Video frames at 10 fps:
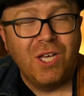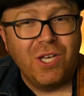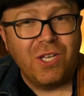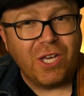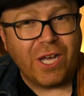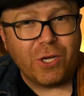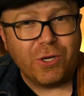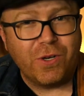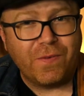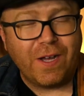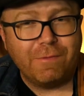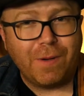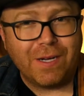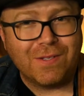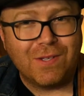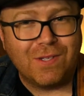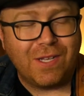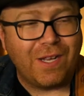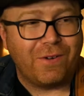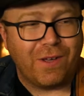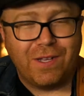you got to learn your 5 boxes. Now,